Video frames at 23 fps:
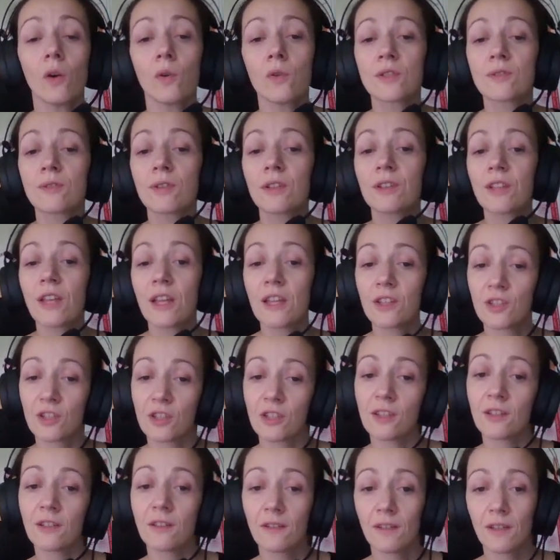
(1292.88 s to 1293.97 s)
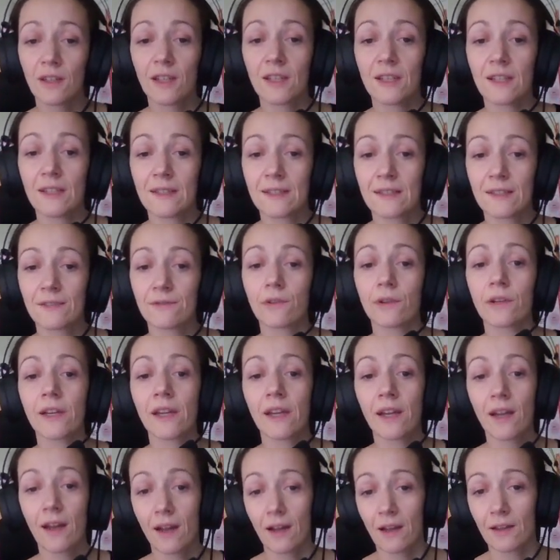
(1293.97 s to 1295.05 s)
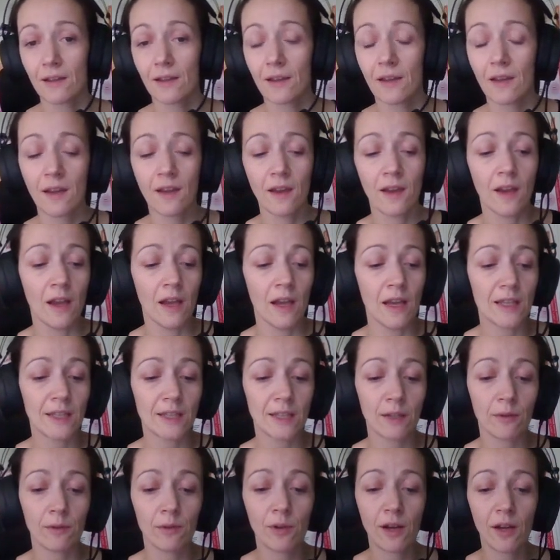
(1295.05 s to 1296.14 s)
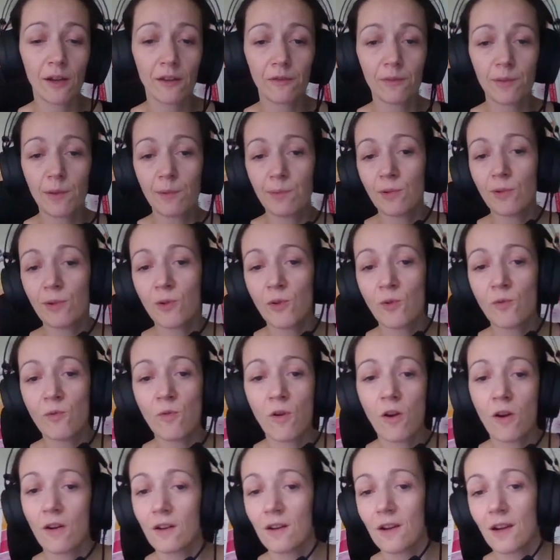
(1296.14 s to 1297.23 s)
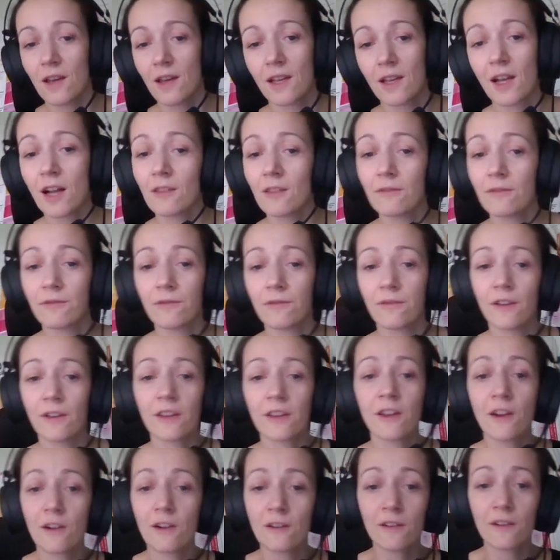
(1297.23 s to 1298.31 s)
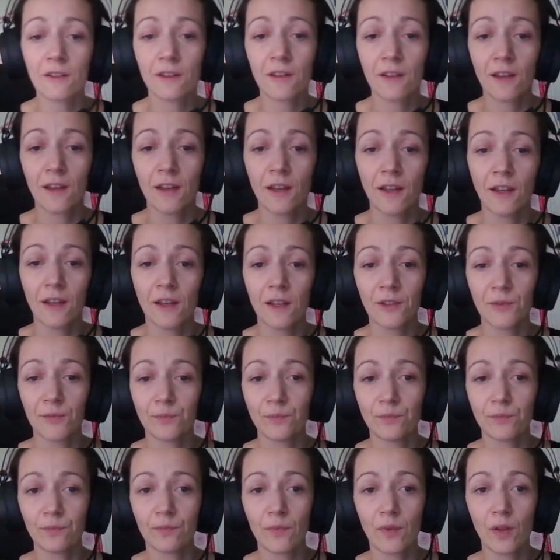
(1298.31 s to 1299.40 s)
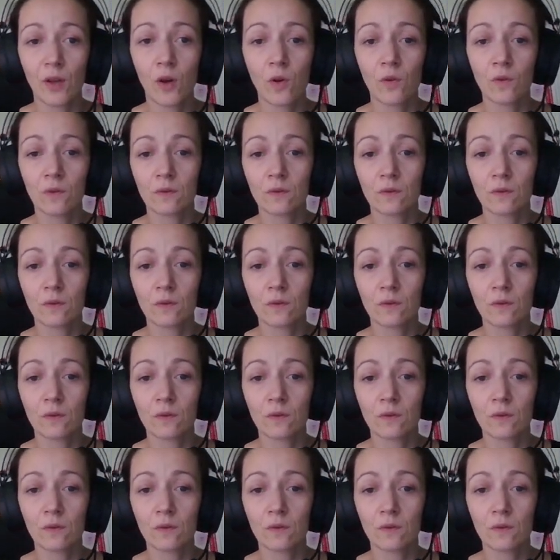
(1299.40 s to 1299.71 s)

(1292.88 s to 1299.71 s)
whose retention is very high. So you have people who work like half a year in